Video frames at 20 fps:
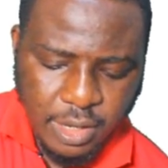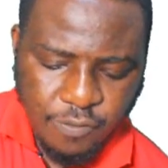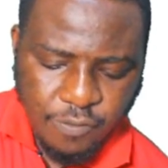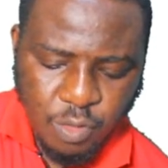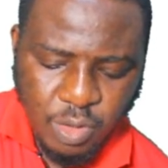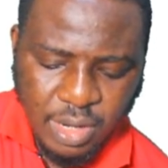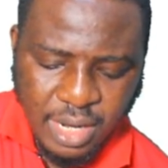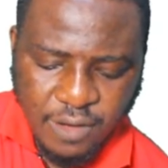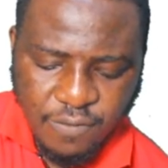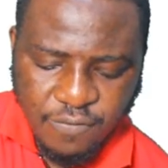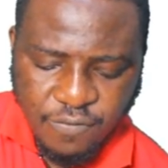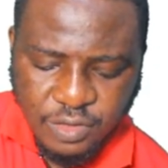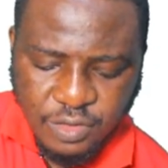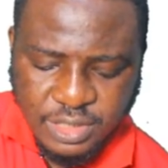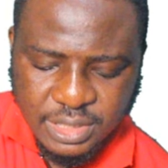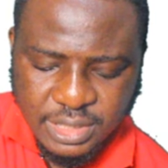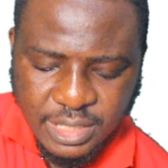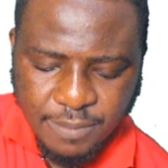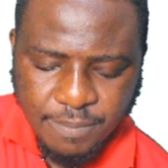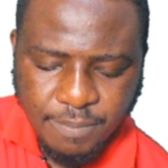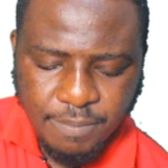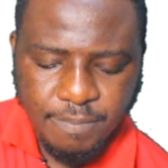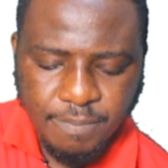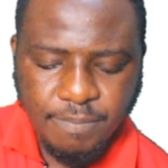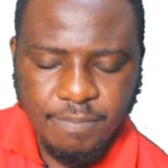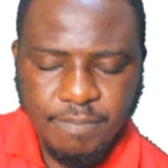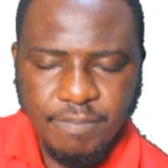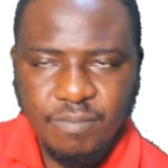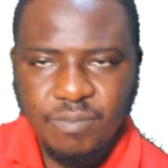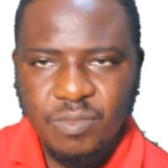If you look at the first term,
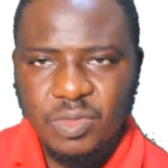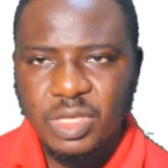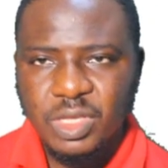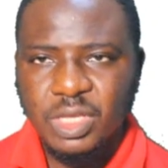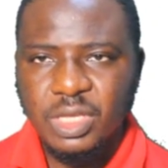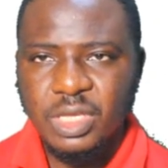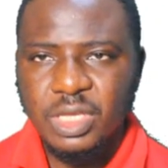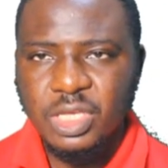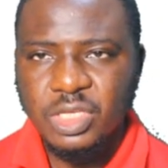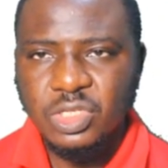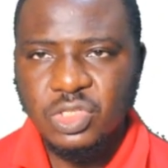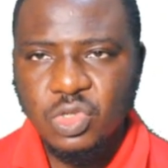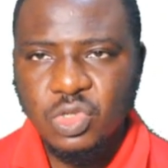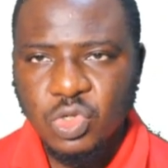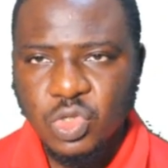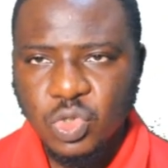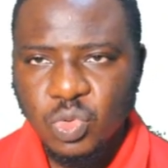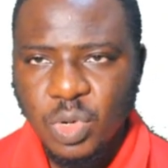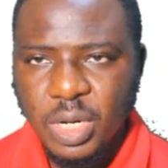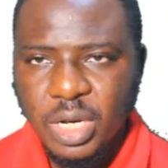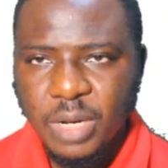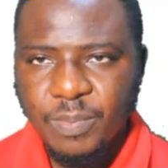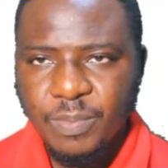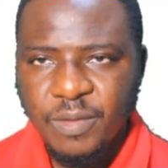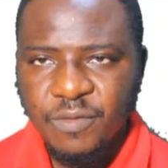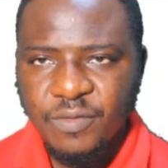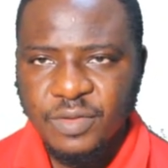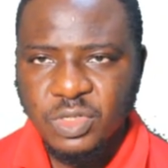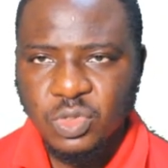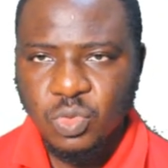is u squared a
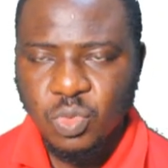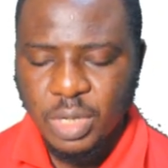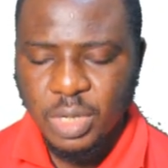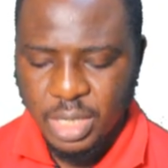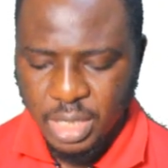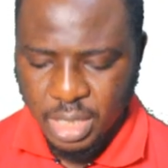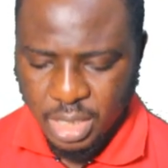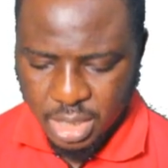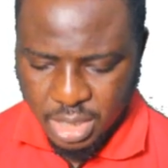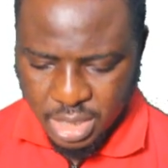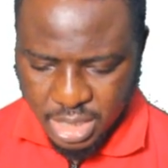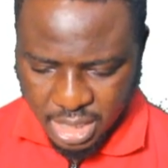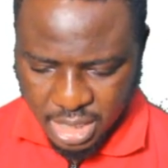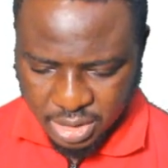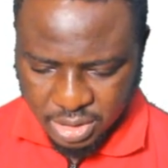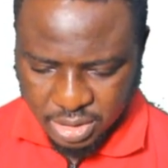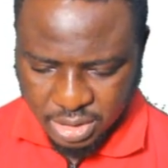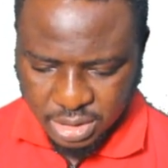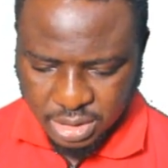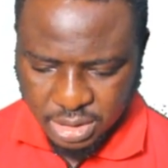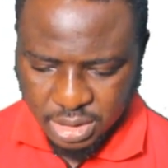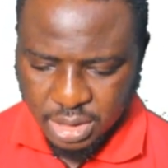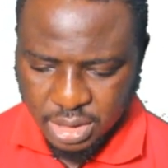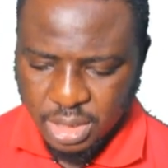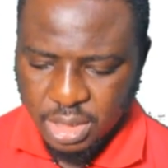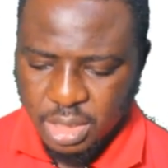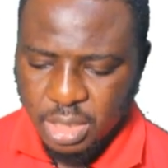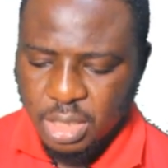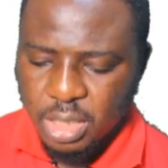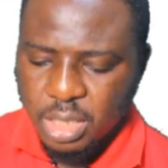perfect square? Yes.
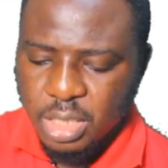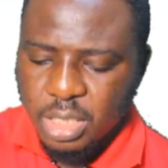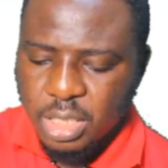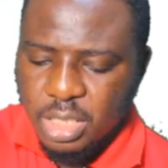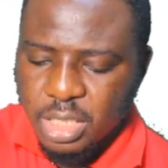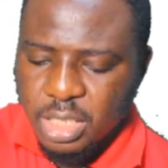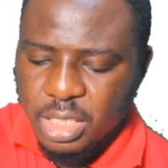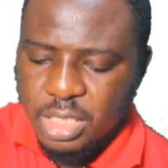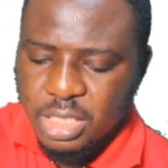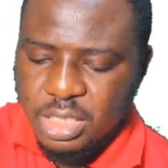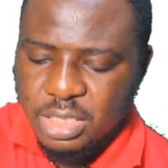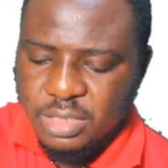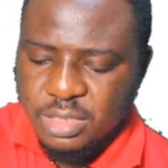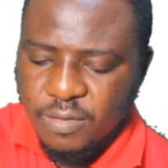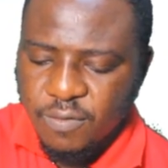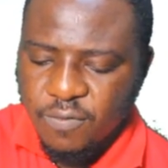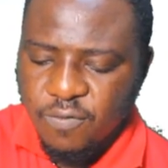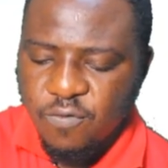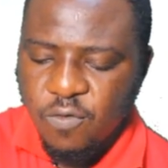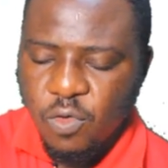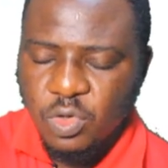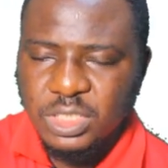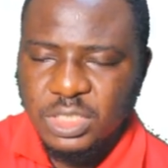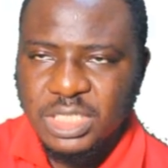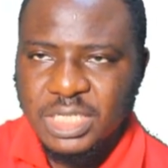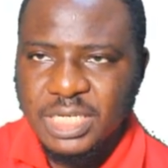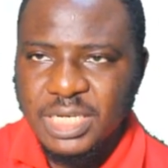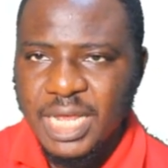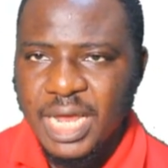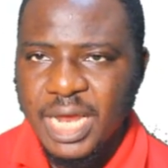Is
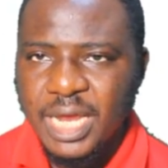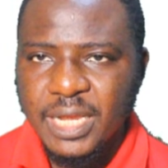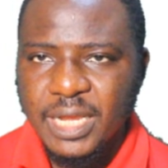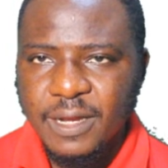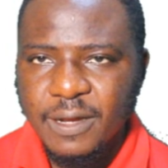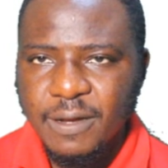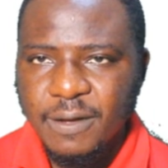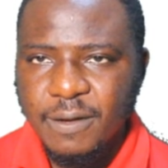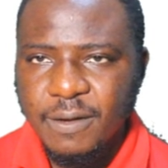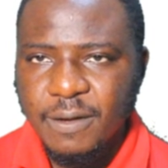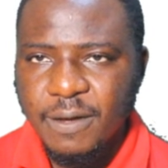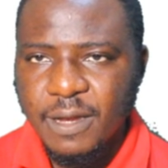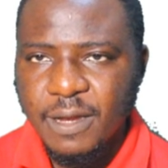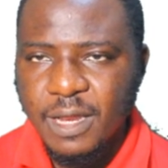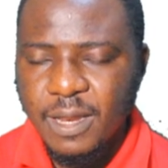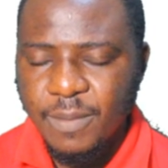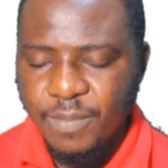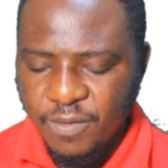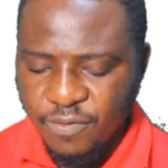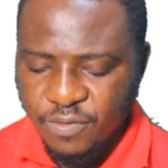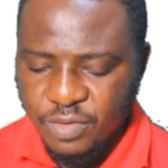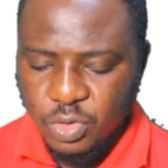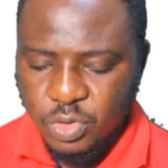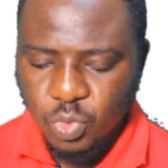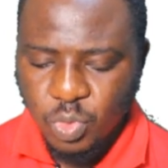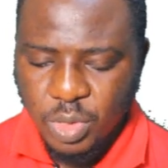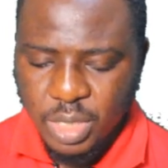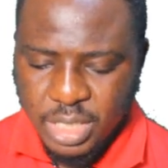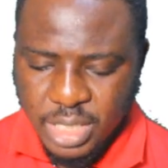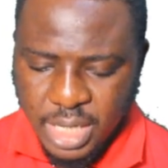49 a perfect
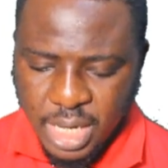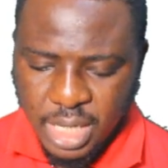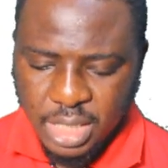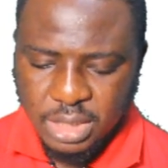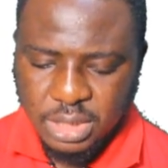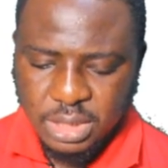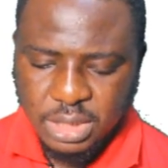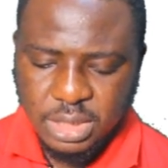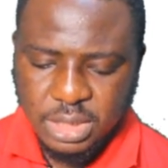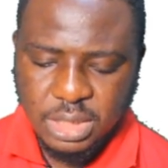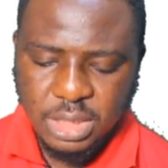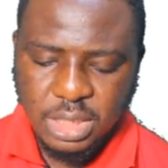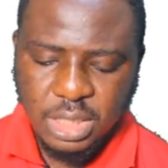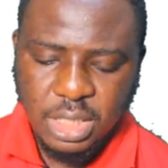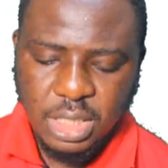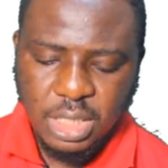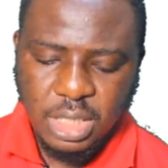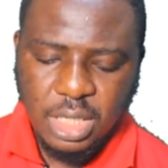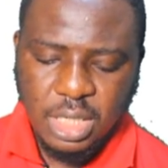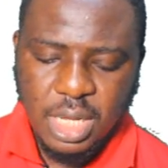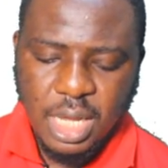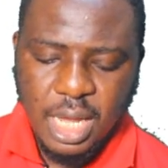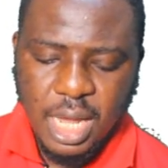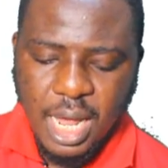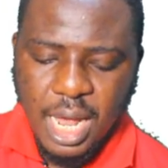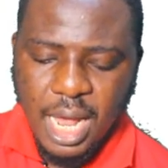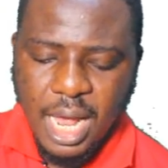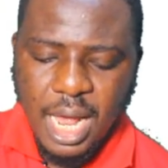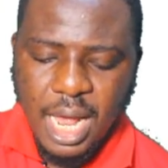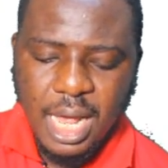square? Yes.
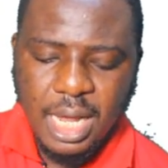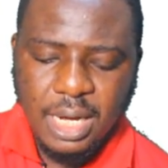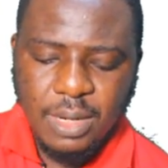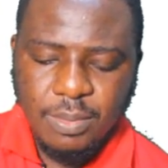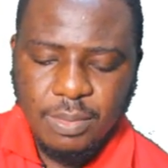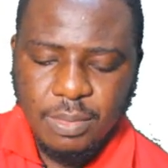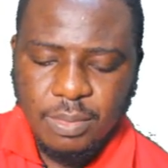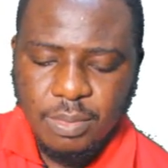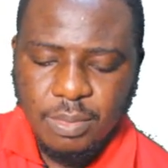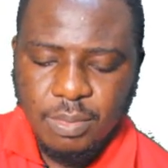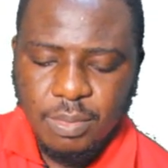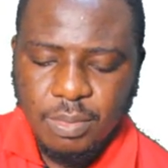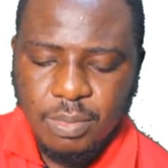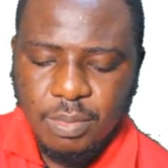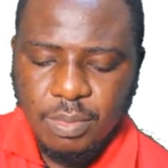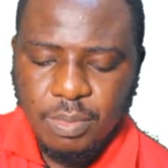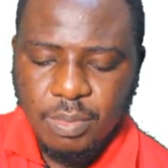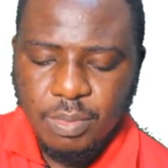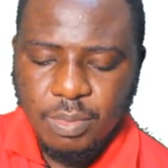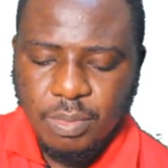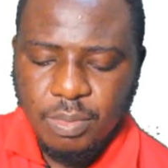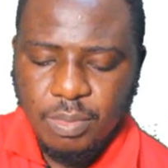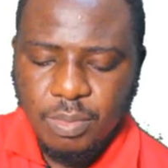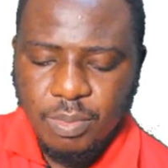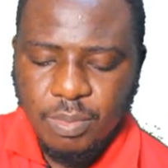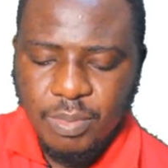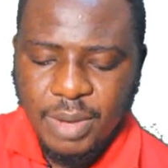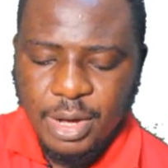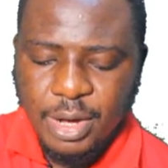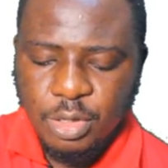And
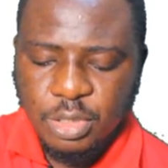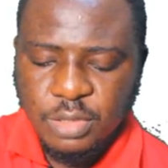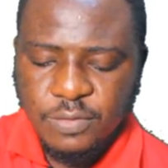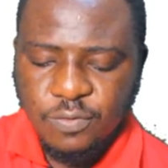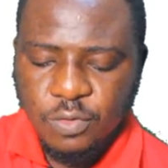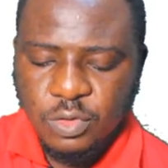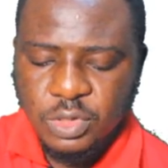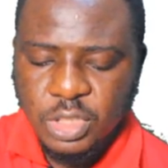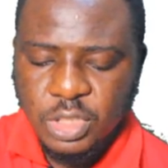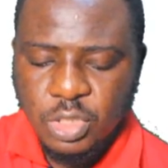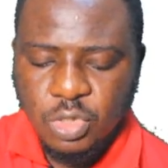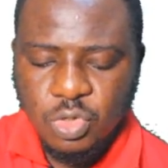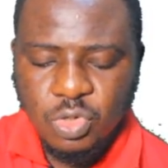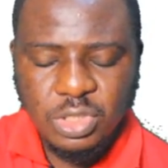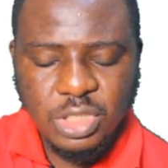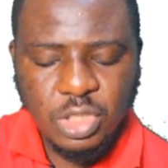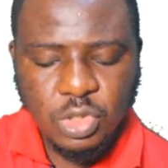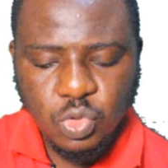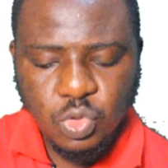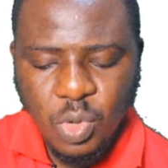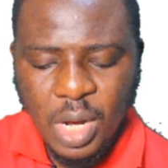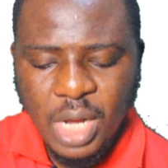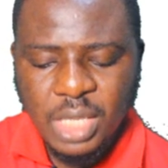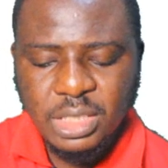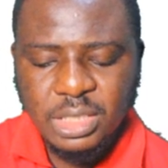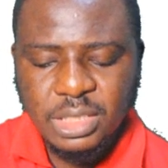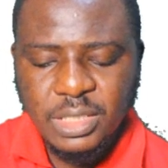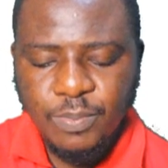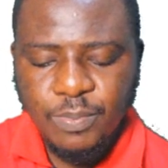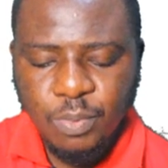minus 14u, is it
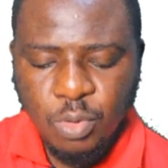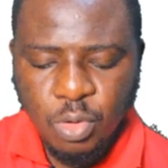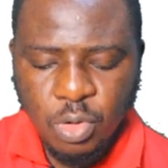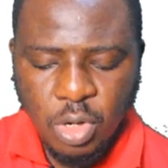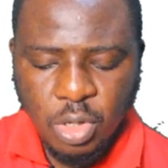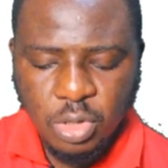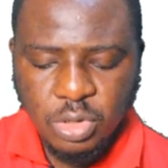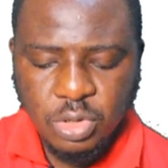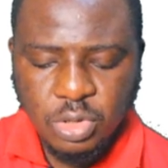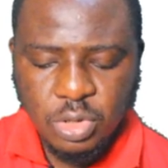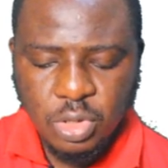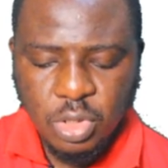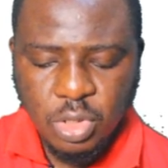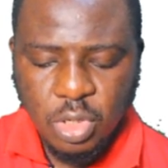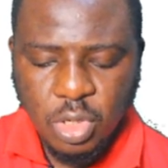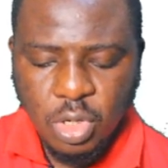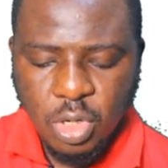twice the product